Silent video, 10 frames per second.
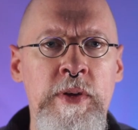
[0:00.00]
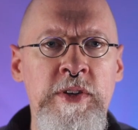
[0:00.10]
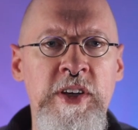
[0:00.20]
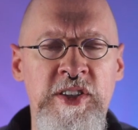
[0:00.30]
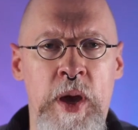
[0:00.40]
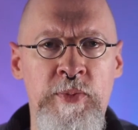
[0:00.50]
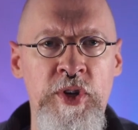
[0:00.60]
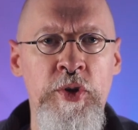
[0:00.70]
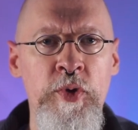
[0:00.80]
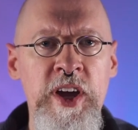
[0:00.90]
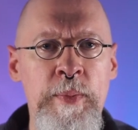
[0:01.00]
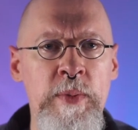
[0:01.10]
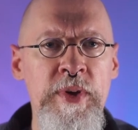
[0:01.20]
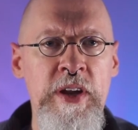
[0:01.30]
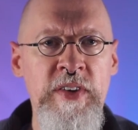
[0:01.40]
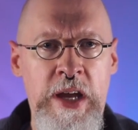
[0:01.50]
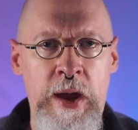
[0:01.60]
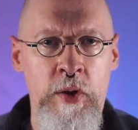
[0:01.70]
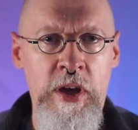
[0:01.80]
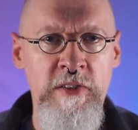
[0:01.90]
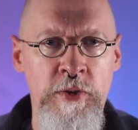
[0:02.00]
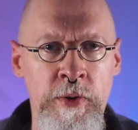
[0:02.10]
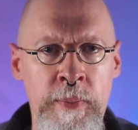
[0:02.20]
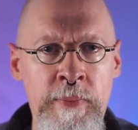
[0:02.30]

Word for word: to some degree, I'm a bit of a caregiver.